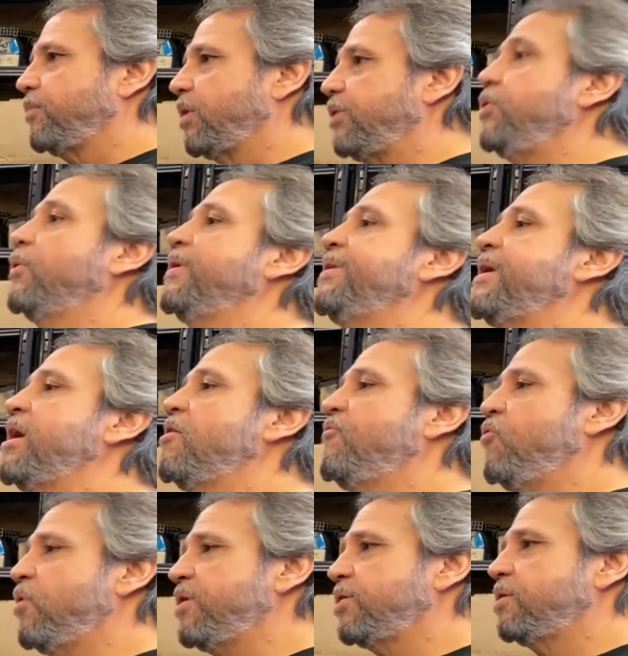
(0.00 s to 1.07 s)
You were in the Air
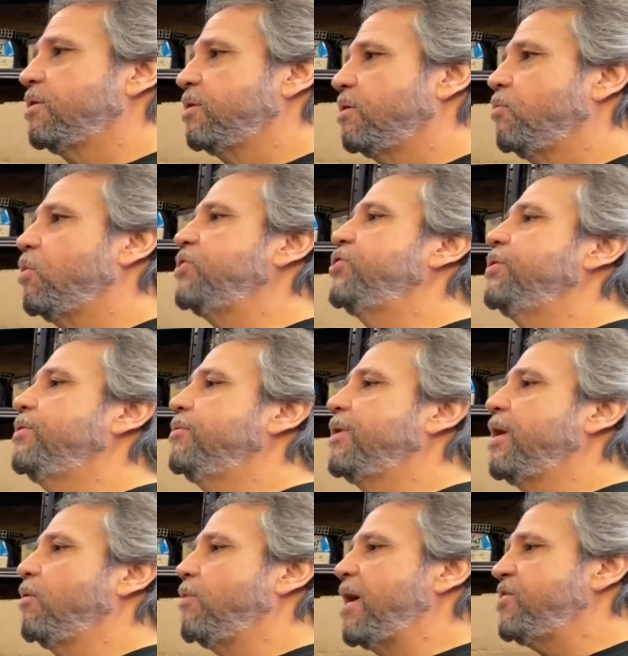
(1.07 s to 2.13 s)
Force? What'd you do
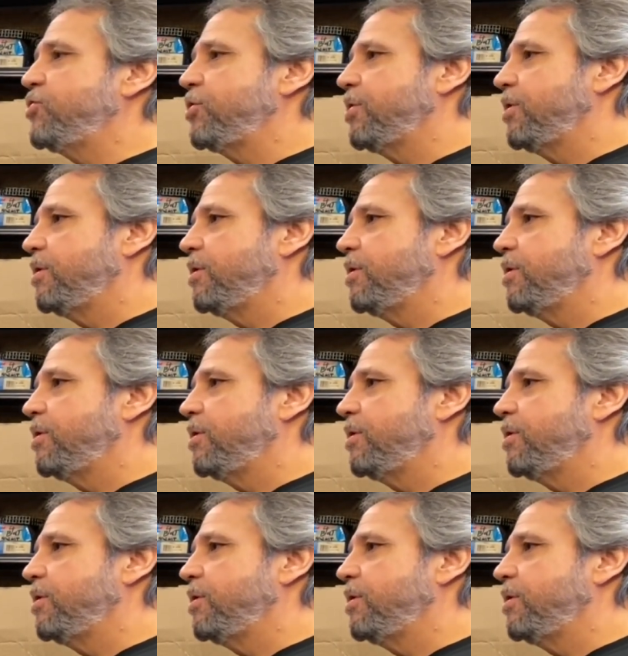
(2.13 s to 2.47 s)
there? Wrench?